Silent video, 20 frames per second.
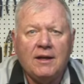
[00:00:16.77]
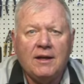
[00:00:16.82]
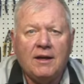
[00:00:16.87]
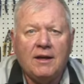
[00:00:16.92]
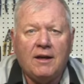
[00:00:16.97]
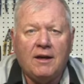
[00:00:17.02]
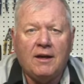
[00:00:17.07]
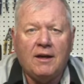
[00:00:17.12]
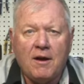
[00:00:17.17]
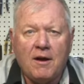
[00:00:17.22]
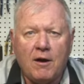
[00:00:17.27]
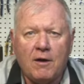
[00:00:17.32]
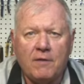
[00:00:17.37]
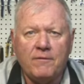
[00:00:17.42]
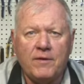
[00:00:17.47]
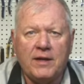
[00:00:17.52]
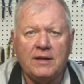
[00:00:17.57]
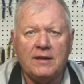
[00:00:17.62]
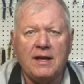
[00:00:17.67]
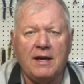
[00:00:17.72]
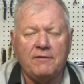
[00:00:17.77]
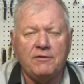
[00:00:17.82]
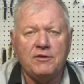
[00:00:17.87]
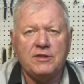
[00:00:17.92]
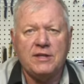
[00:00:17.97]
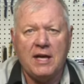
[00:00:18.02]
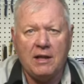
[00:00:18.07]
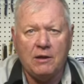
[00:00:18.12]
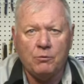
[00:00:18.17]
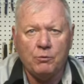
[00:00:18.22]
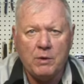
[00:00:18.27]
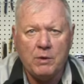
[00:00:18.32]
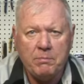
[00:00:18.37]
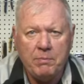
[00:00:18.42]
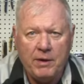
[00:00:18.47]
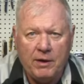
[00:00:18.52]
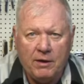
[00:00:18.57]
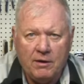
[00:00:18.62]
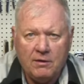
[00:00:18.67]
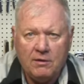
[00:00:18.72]
RV Lifestyle and
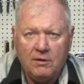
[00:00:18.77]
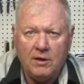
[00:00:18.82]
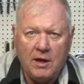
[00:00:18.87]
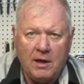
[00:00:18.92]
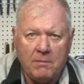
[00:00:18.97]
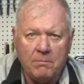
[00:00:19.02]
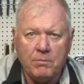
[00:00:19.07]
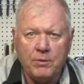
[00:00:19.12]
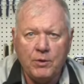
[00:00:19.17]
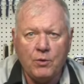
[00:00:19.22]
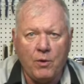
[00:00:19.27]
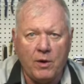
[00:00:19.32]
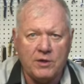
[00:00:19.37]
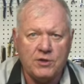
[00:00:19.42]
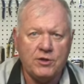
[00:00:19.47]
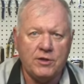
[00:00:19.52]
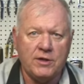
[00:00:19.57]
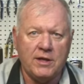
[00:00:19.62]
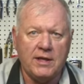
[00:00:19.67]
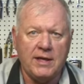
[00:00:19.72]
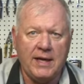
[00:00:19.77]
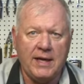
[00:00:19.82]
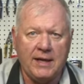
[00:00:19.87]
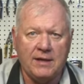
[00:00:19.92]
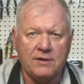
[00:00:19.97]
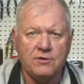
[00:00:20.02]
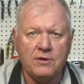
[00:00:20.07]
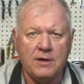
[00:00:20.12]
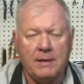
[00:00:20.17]
Repair Club question and answer.